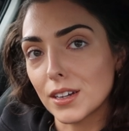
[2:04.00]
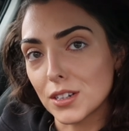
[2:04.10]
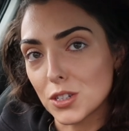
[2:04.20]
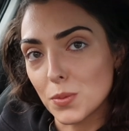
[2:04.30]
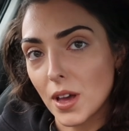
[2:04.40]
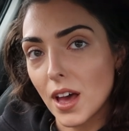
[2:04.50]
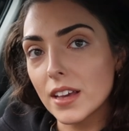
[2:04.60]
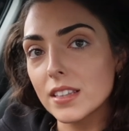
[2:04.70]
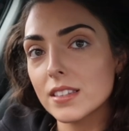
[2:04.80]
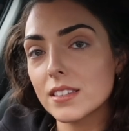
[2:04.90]
i'm gonna do my
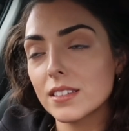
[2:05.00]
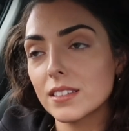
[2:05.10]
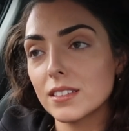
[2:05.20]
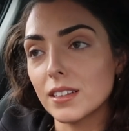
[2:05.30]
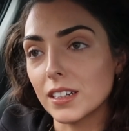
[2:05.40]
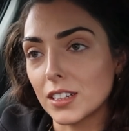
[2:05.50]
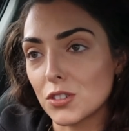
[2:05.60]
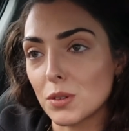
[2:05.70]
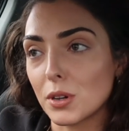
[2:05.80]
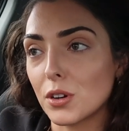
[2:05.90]
eyes i'm gonna
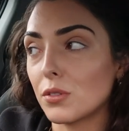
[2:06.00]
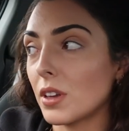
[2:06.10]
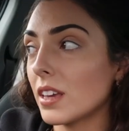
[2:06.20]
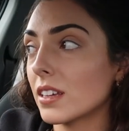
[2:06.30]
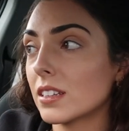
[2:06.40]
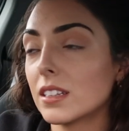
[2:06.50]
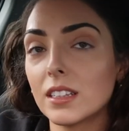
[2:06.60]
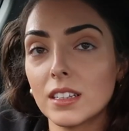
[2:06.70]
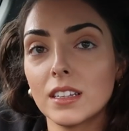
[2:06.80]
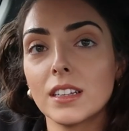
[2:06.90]
drink my coffee
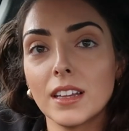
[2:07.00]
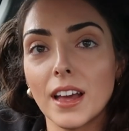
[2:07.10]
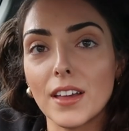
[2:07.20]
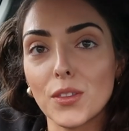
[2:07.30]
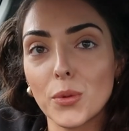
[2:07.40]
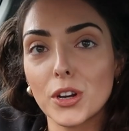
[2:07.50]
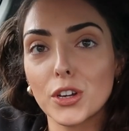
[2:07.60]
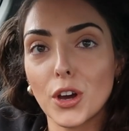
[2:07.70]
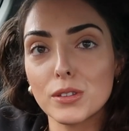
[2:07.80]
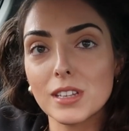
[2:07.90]
and then we're gonna
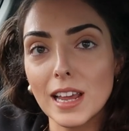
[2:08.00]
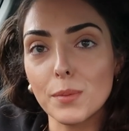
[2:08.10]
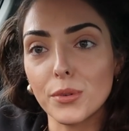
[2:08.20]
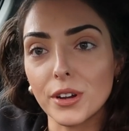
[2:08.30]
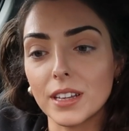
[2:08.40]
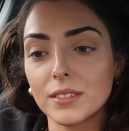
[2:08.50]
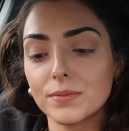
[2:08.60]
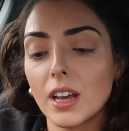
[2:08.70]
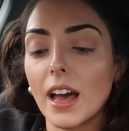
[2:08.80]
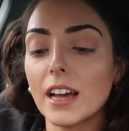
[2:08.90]
go to ledbury
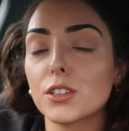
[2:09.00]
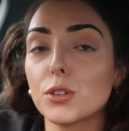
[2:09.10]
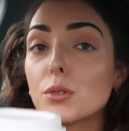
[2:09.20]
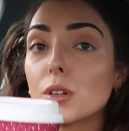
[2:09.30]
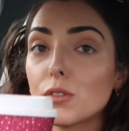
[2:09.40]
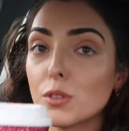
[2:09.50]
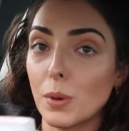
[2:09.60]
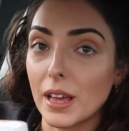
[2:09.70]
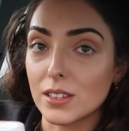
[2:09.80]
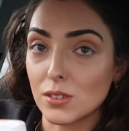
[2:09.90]
i had a google of the
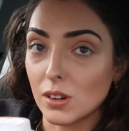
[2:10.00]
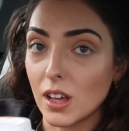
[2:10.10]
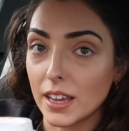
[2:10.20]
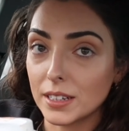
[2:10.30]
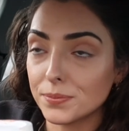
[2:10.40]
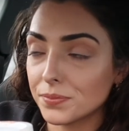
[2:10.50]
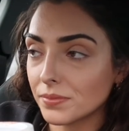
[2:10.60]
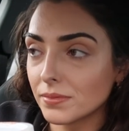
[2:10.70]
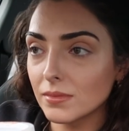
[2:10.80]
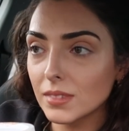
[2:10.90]
place mm-hmm. online
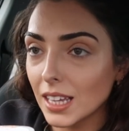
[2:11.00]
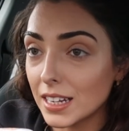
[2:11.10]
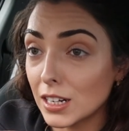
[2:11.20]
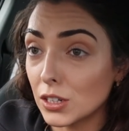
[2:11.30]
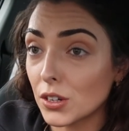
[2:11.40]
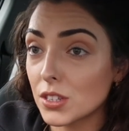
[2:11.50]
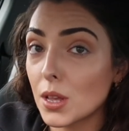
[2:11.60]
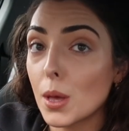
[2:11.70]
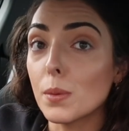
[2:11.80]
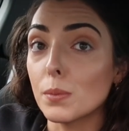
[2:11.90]
and it
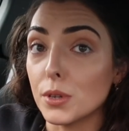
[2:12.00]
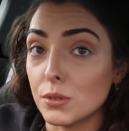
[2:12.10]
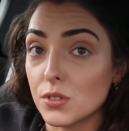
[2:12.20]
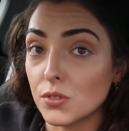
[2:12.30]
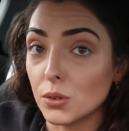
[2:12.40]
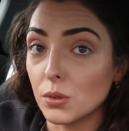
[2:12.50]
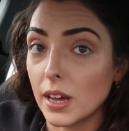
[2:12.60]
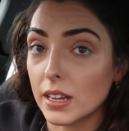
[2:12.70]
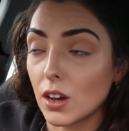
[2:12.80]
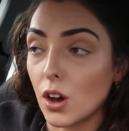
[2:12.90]
looks beautiful
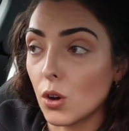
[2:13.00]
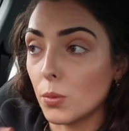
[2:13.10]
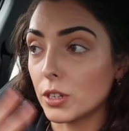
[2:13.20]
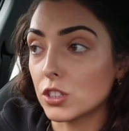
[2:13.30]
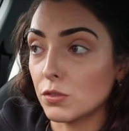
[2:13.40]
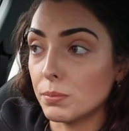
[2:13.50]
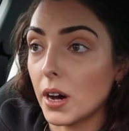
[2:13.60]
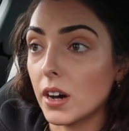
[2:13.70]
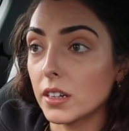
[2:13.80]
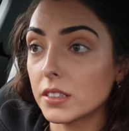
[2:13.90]
like a whole bunch of
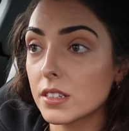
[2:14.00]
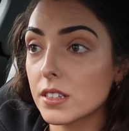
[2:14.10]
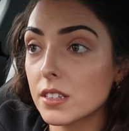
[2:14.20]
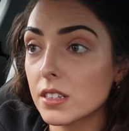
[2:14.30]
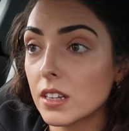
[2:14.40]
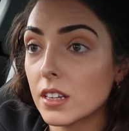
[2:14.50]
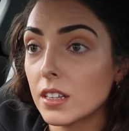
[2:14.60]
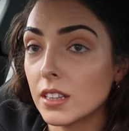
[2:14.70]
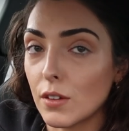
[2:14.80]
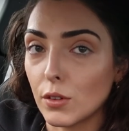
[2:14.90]
barns
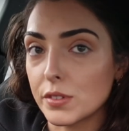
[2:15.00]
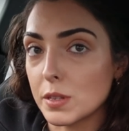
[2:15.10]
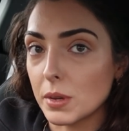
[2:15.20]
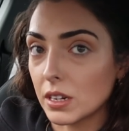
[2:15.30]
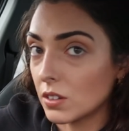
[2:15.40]
that have obviously been